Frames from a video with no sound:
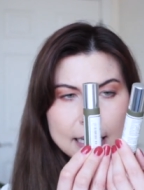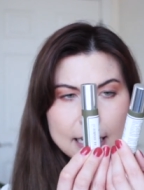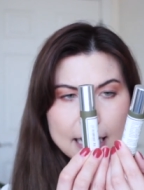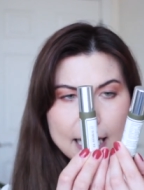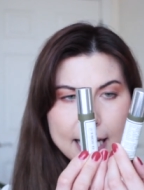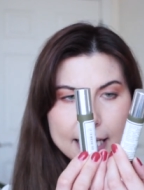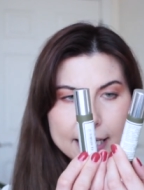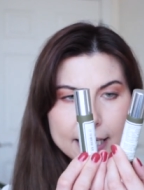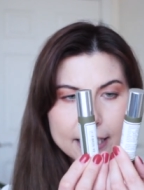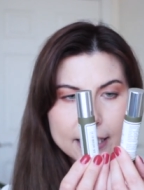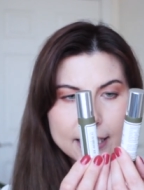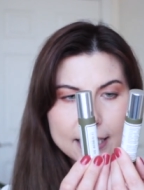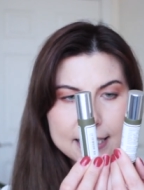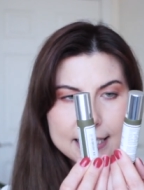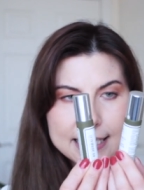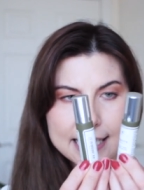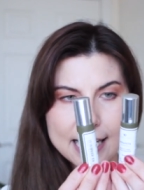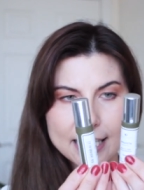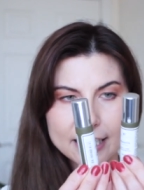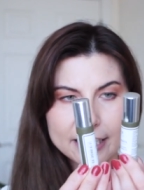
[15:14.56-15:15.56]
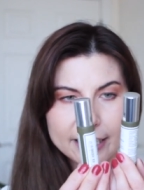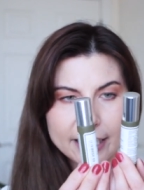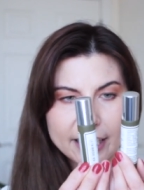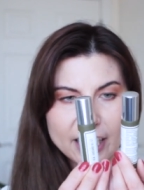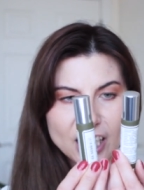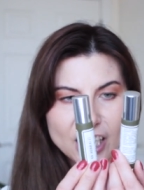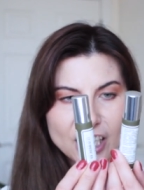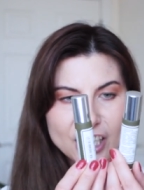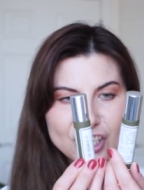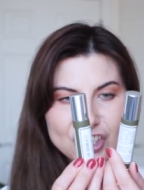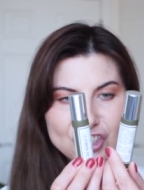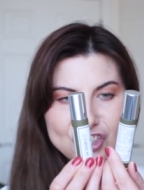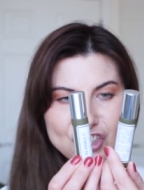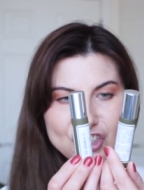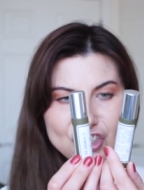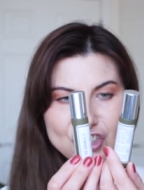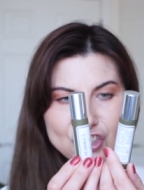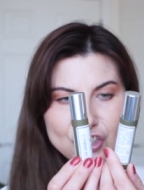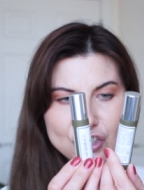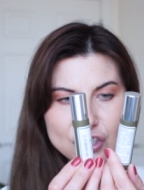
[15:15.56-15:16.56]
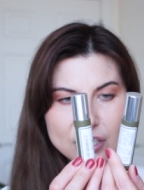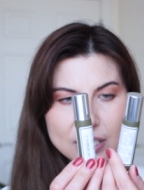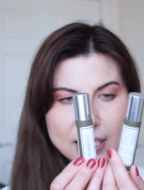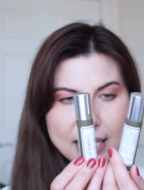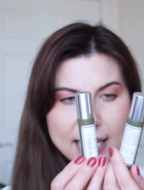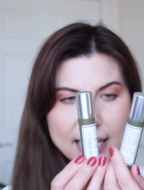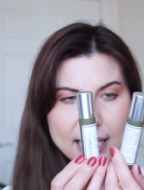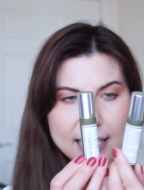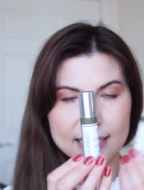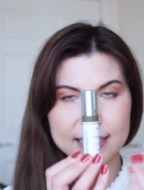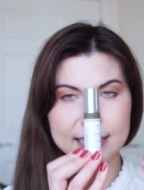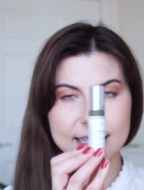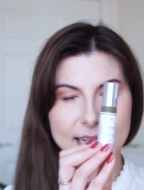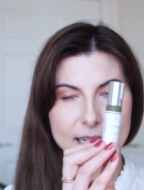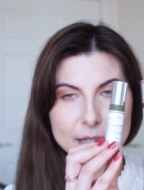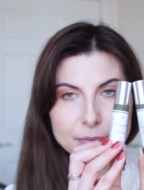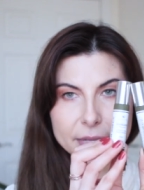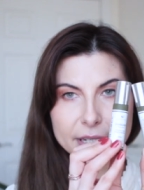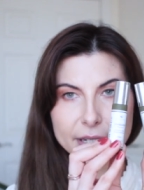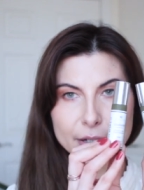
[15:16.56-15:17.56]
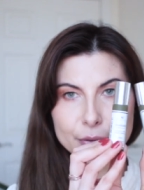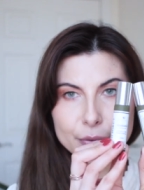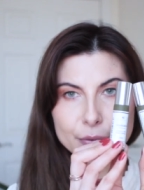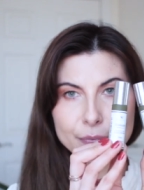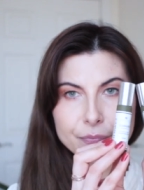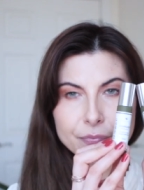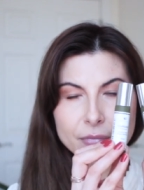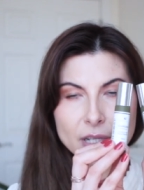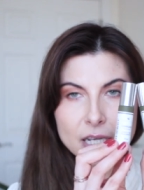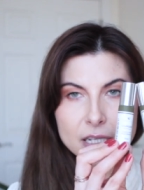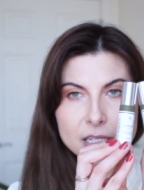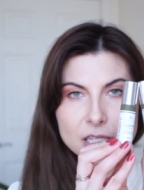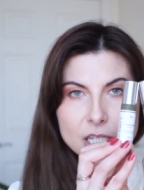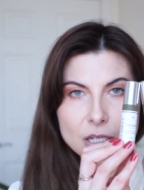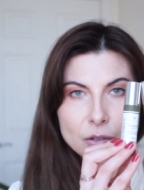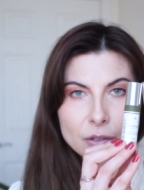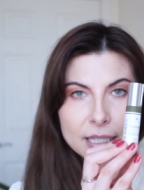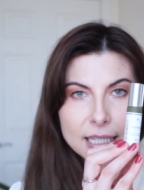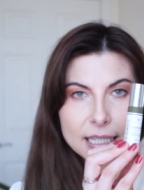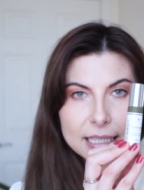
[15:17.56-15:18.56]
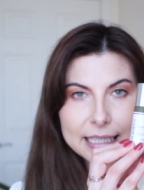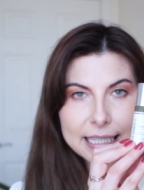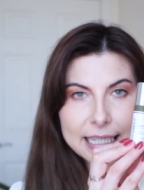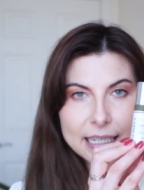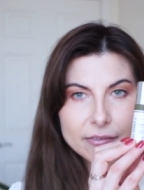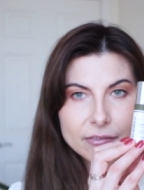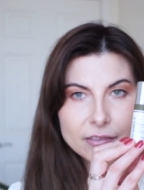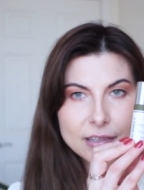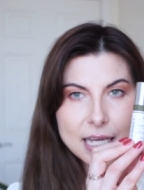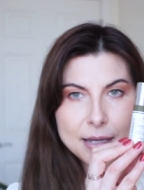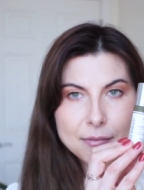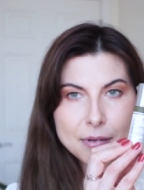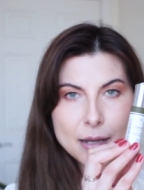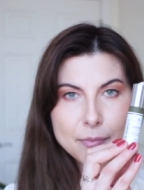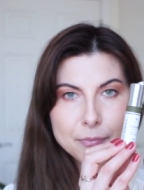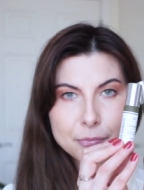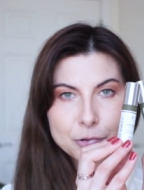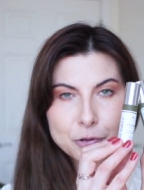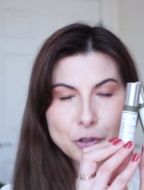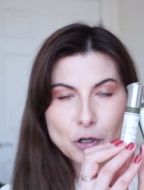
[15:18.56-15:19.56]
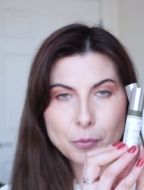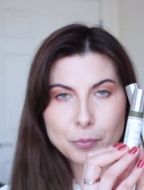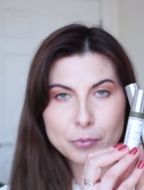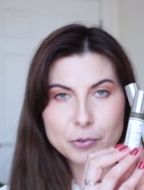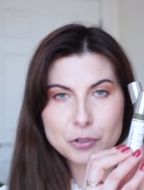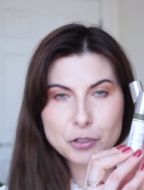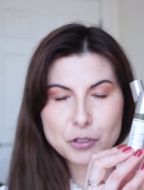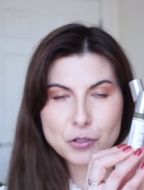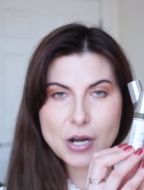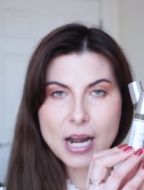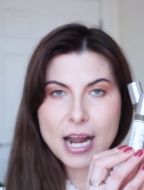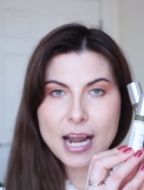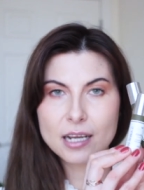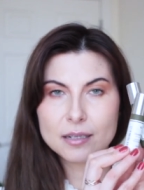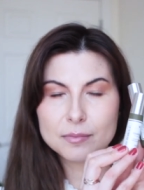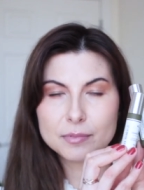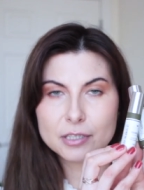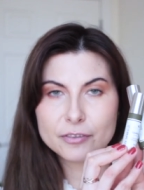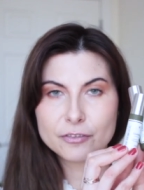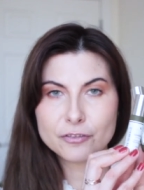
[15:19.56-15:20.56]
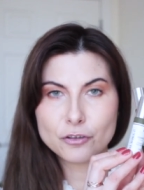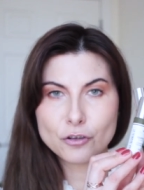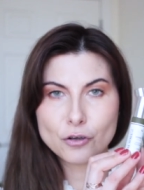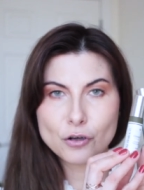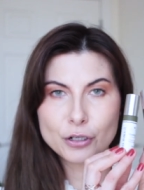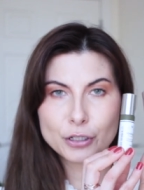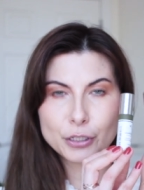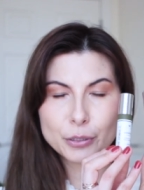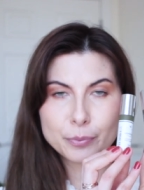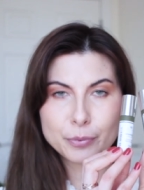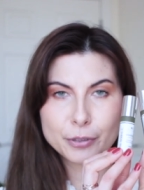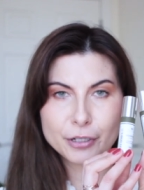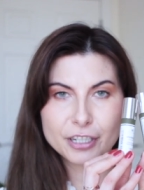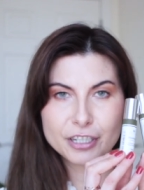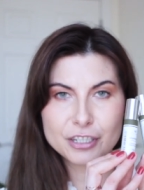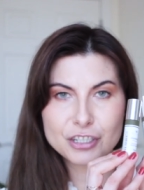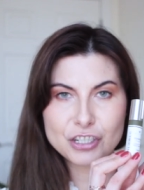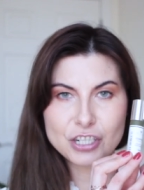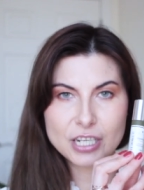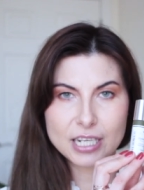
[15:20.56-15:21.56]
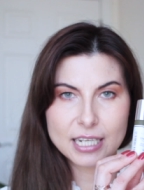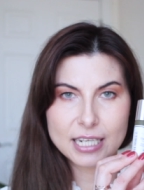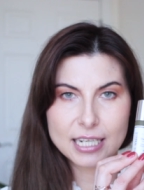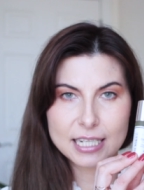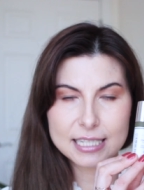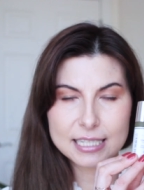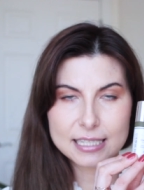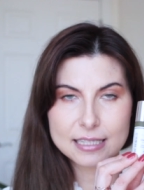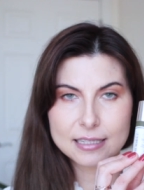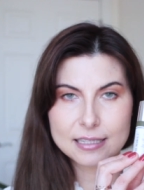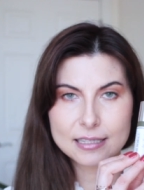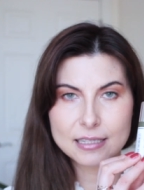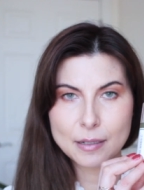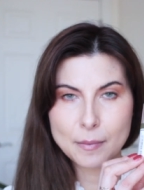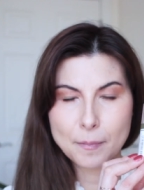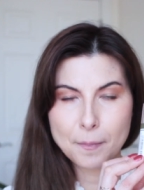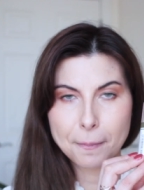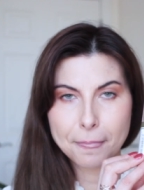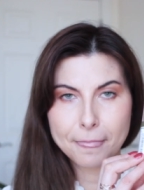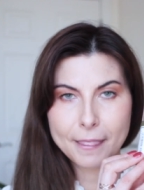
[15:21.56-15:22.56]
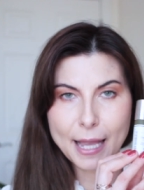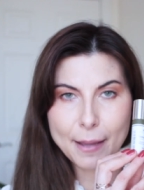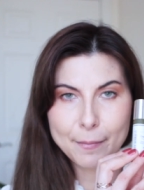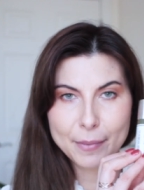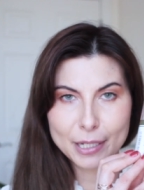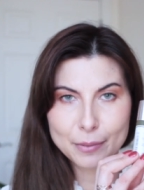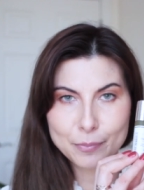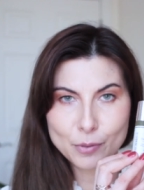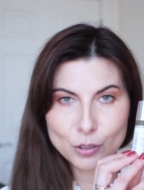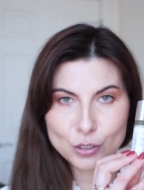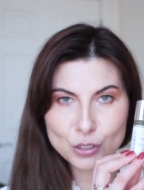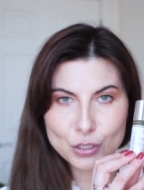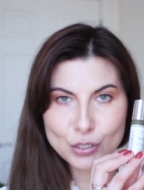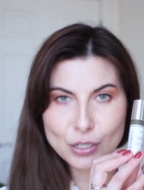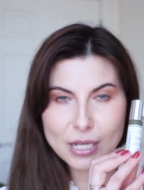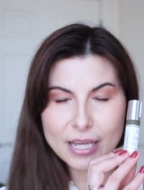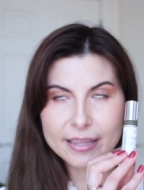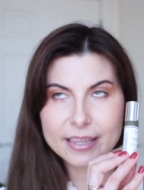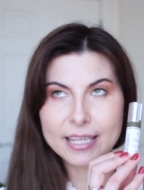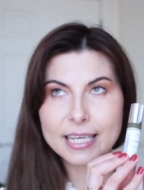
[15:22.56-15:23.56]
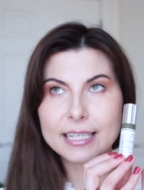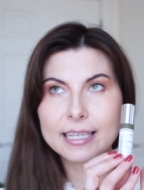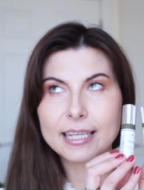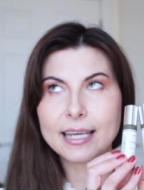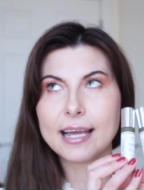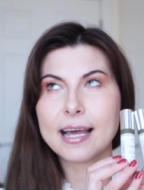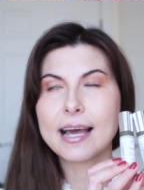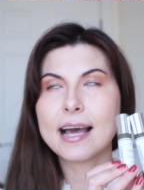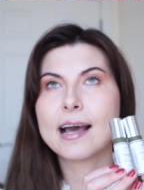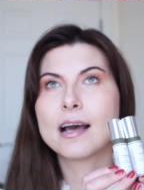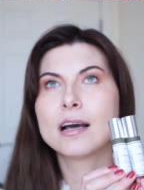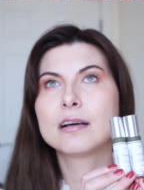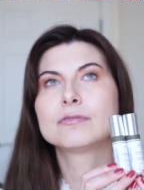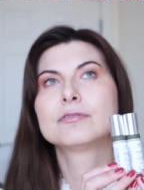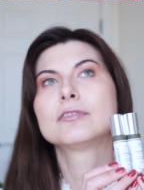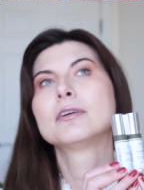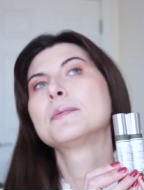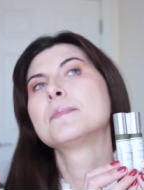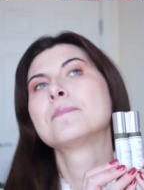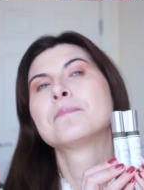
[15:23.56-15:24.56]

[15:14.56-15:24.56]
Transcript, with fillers: Yeah, I think they're ten each. Yeah, ten mil. So you can give them a proper try before you purchase a big bottle. I think they have